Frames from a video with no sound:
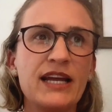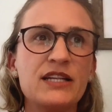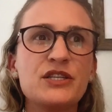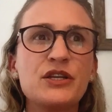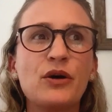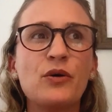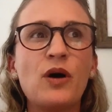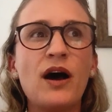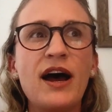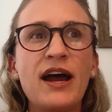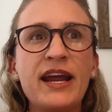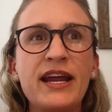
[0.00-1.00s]
And so
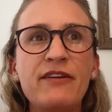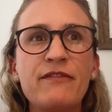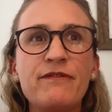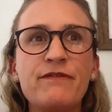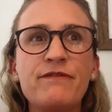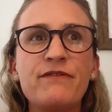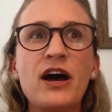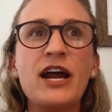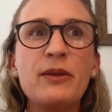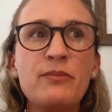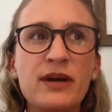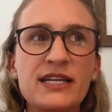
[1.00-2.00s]
I
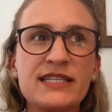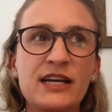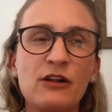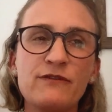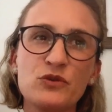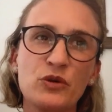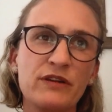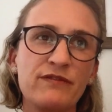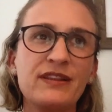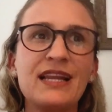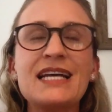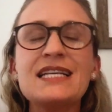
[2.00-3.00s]
find myself sort of
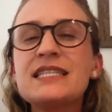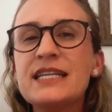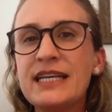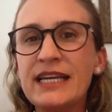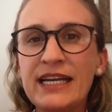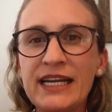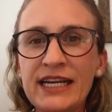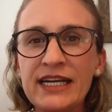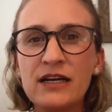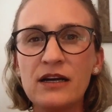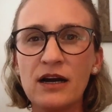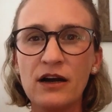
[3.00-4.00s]
less in
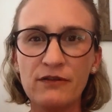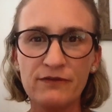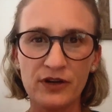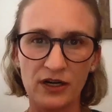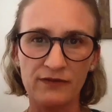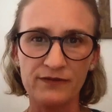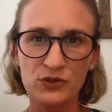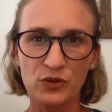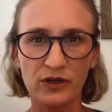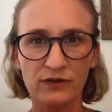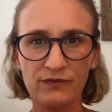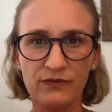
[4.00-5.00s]
need of
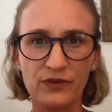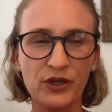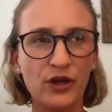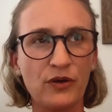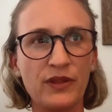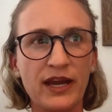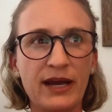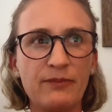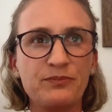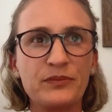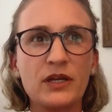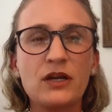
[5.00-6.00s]
sort of, that
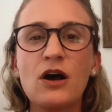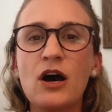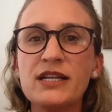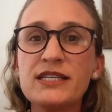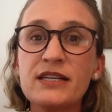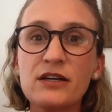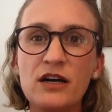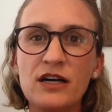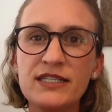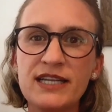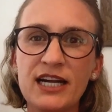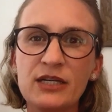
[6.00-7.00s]
constant
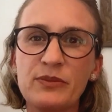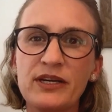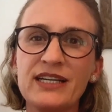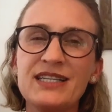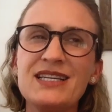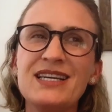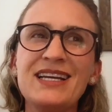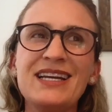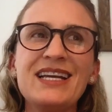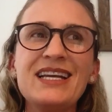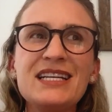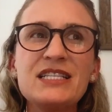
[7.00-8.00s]
contact, but it
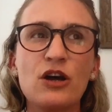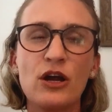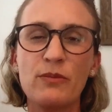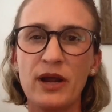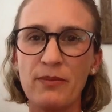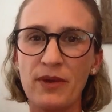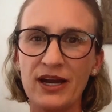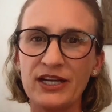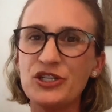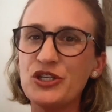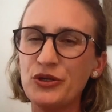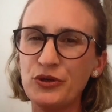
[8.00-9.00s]
is on my
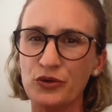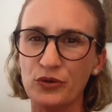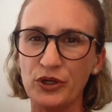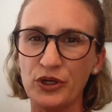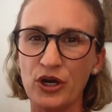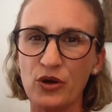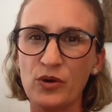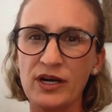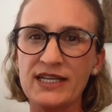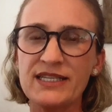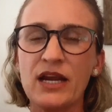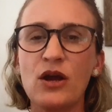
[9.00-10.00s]
mind too, where
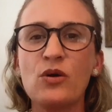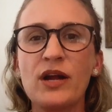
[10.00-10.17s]
I say, okay,